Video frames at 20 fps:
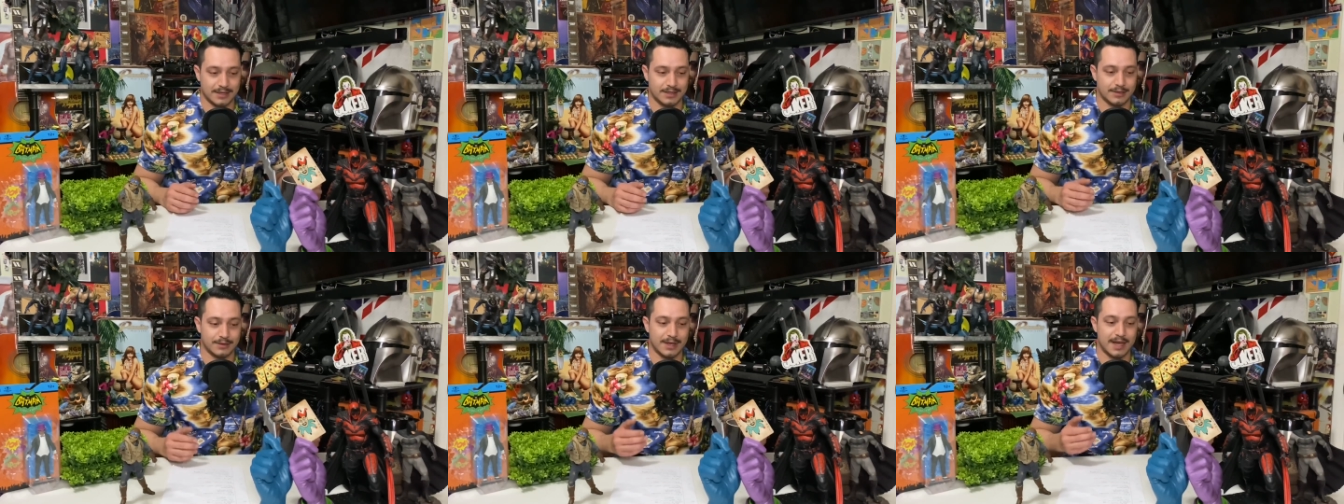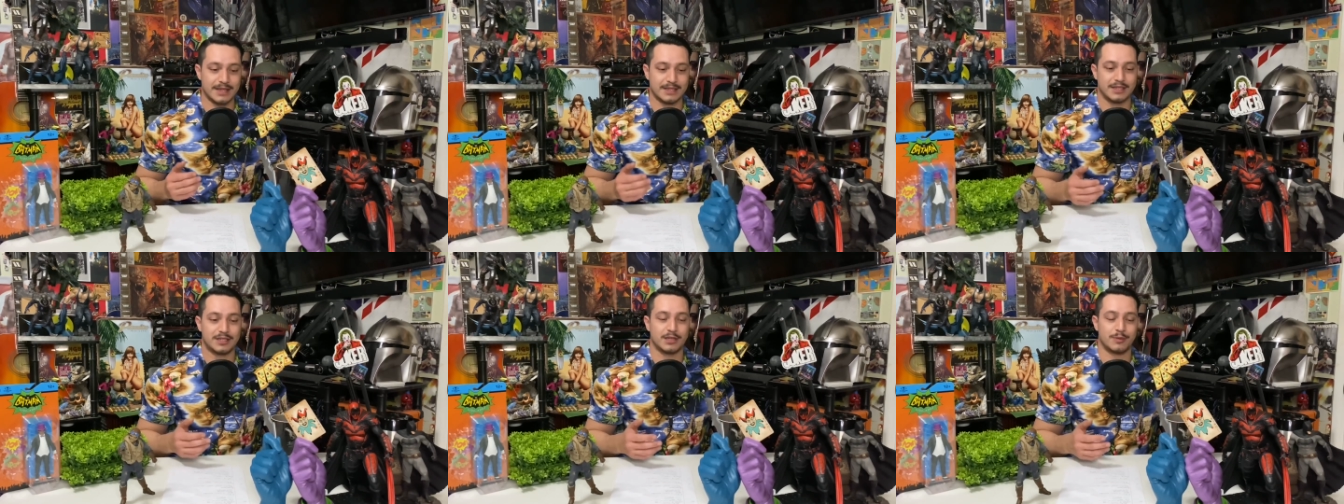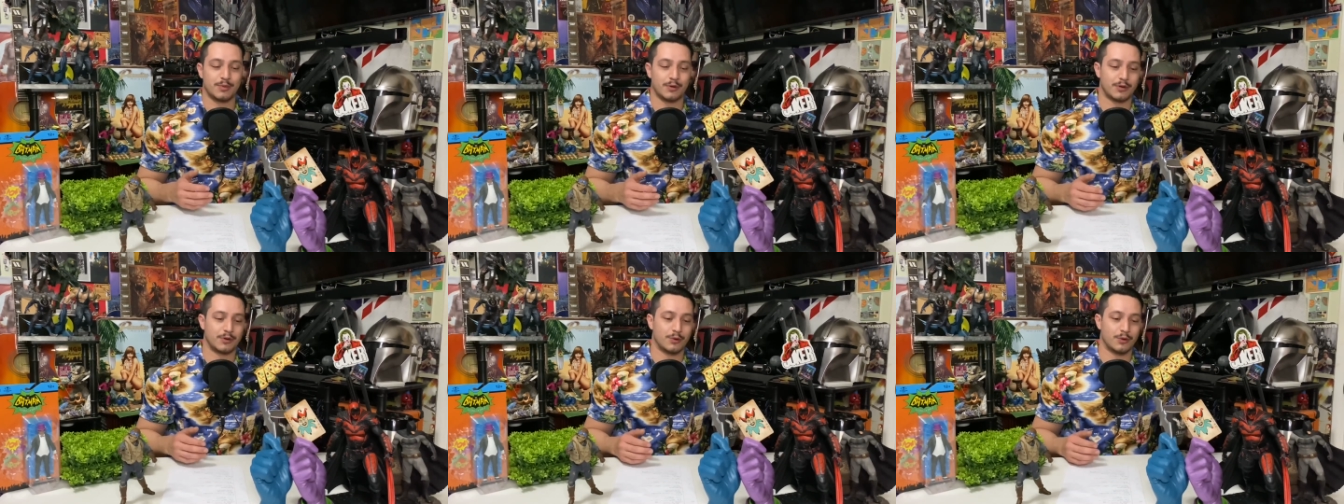So that's
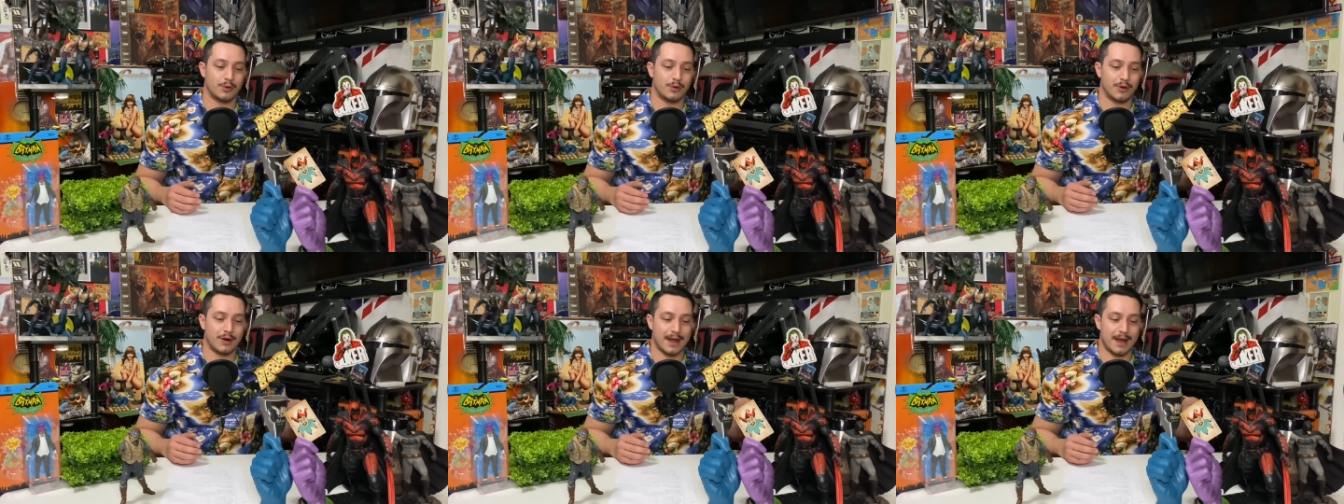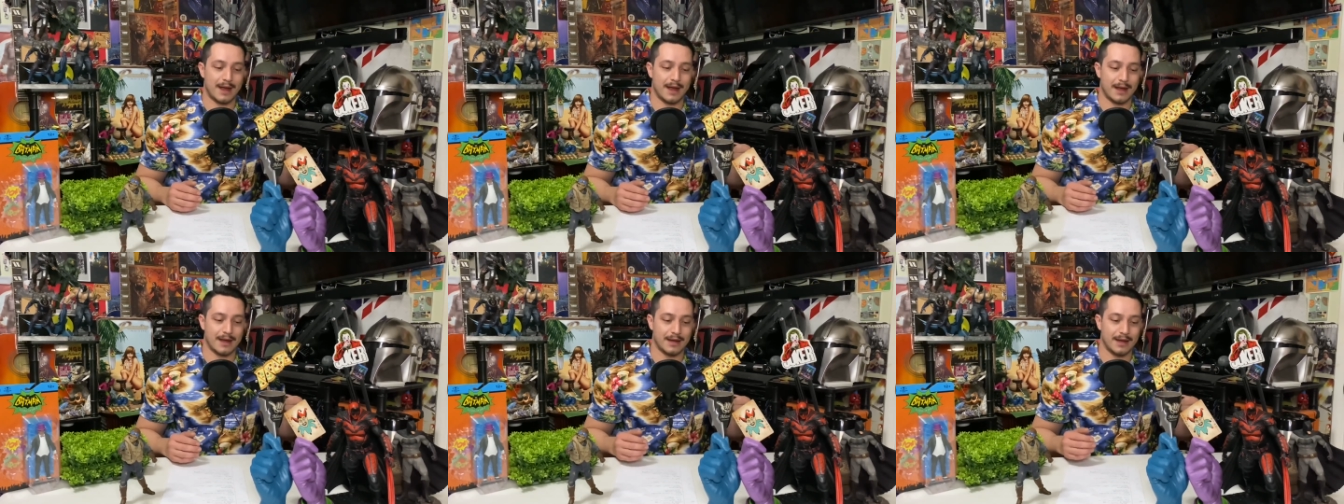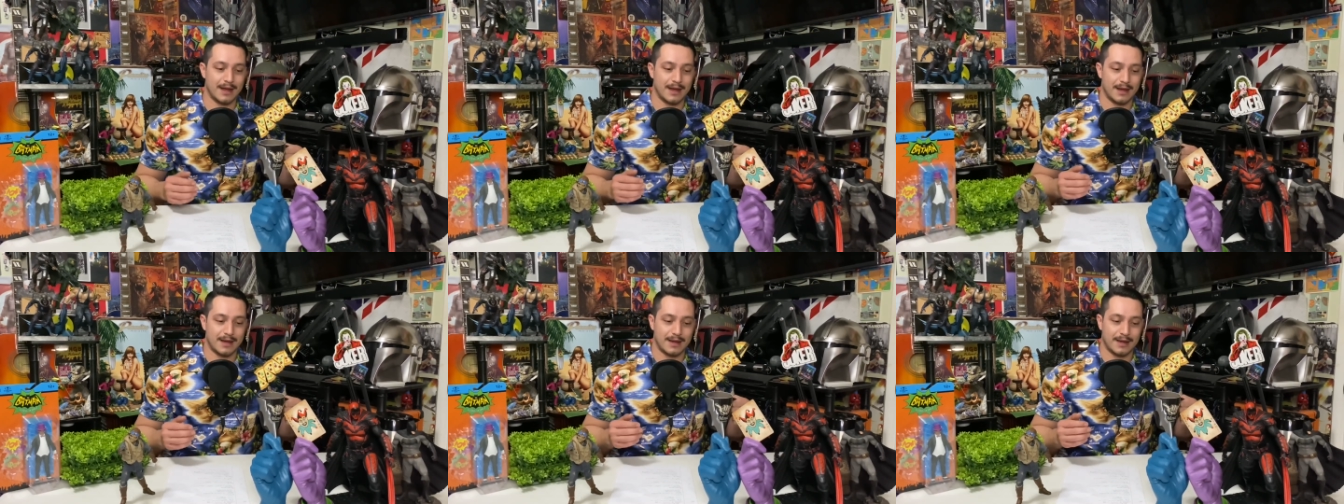super cool and
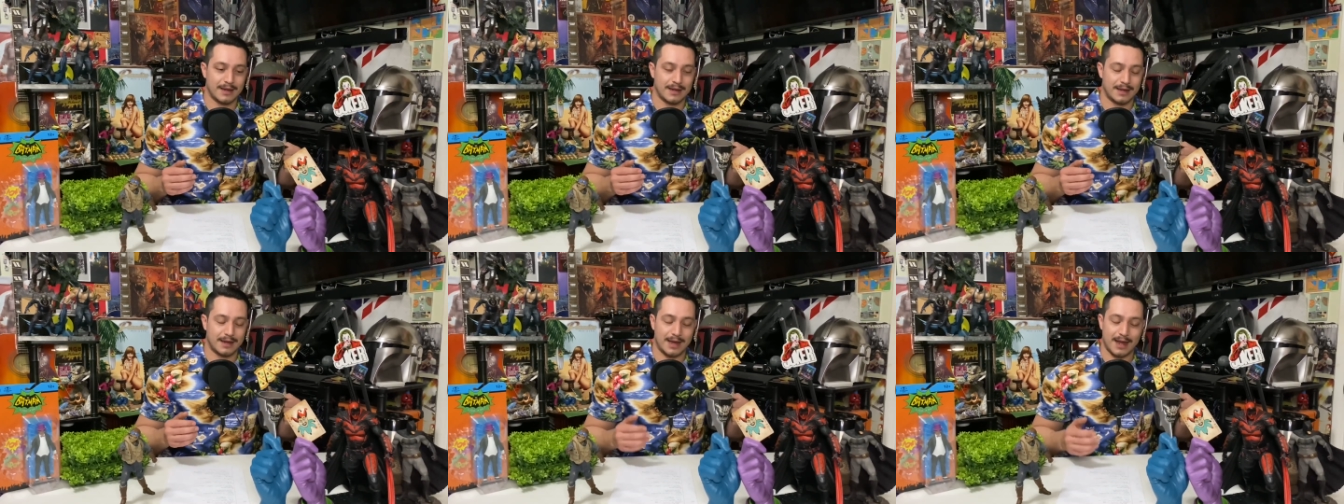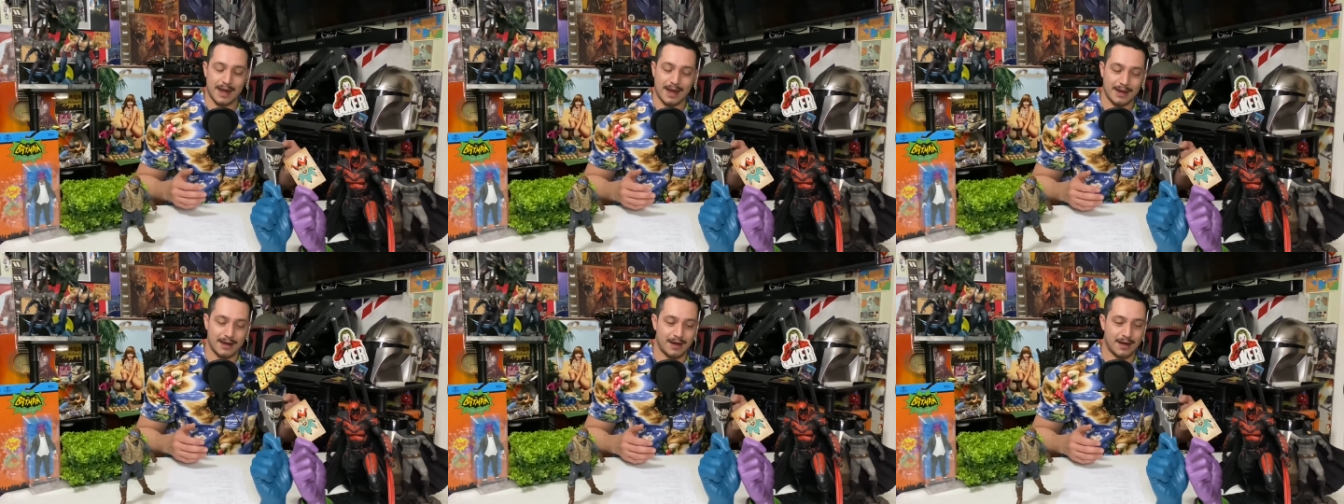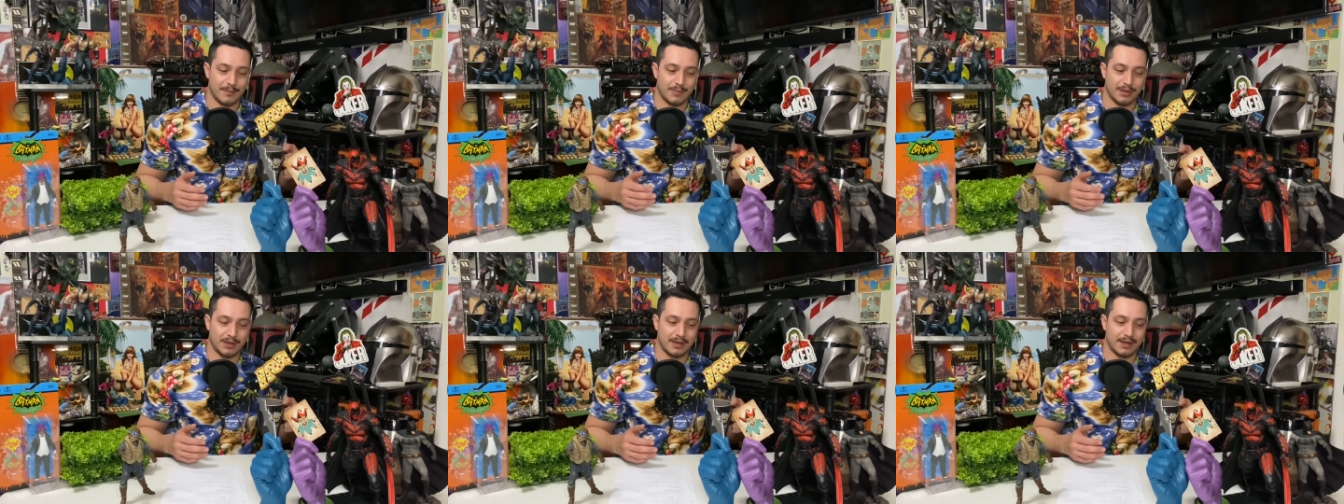
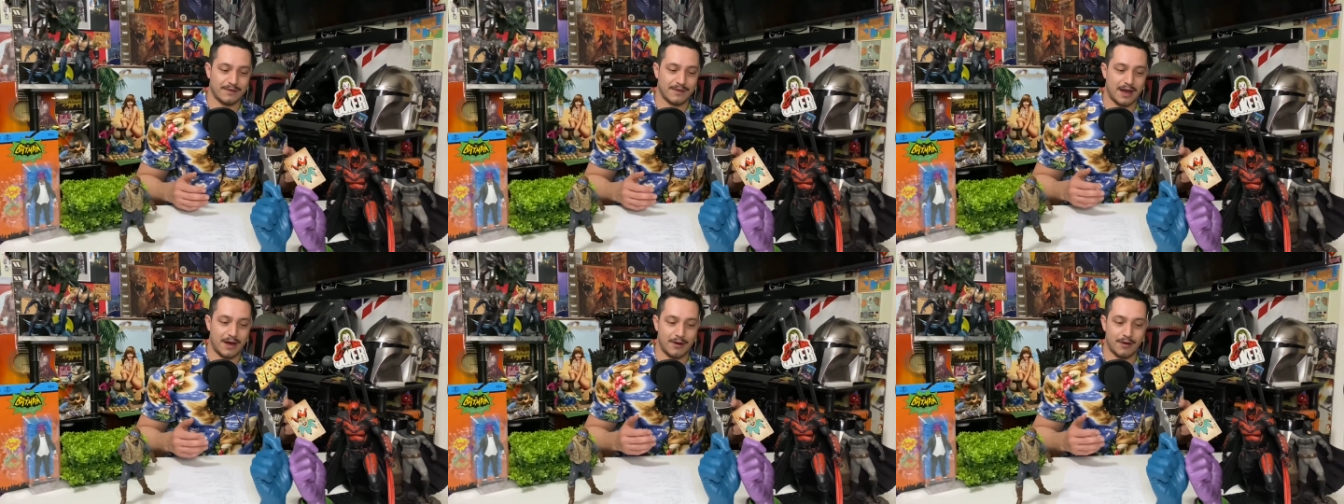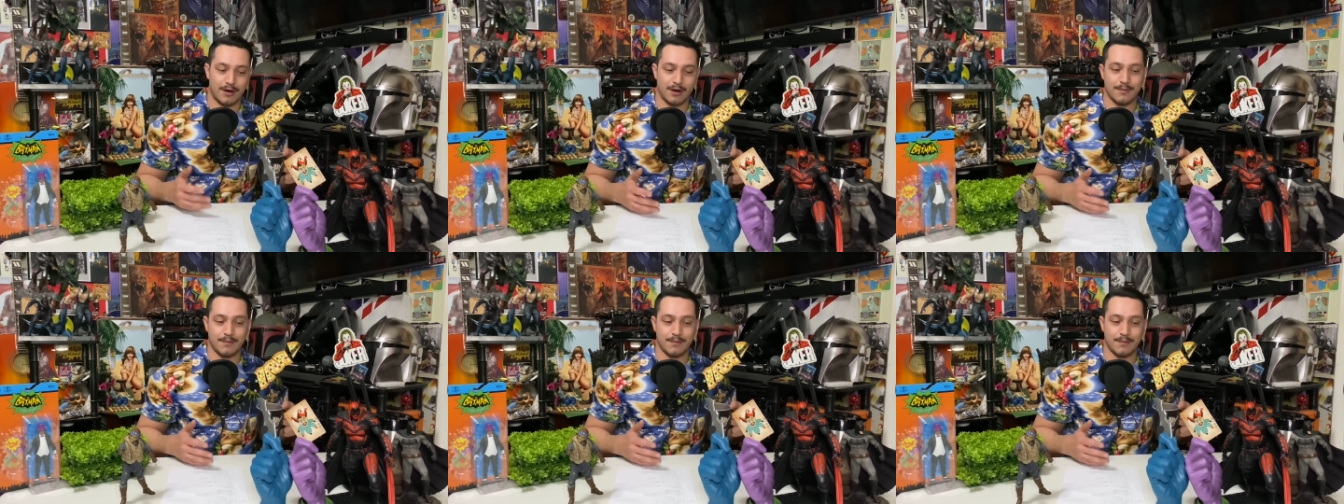cannot believe how